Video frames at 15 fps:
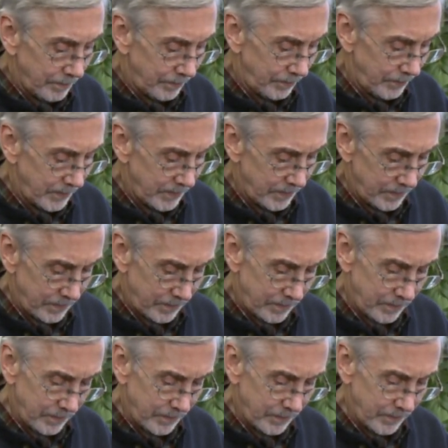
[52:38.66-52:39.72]

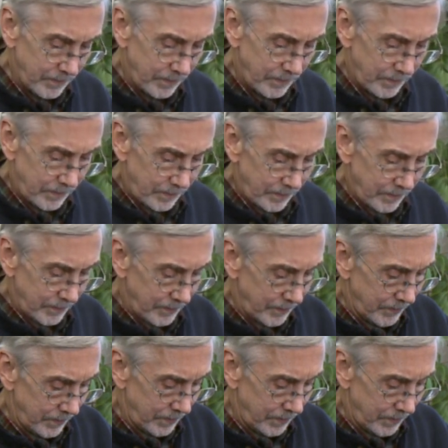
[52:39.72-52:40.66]
Nothing is said.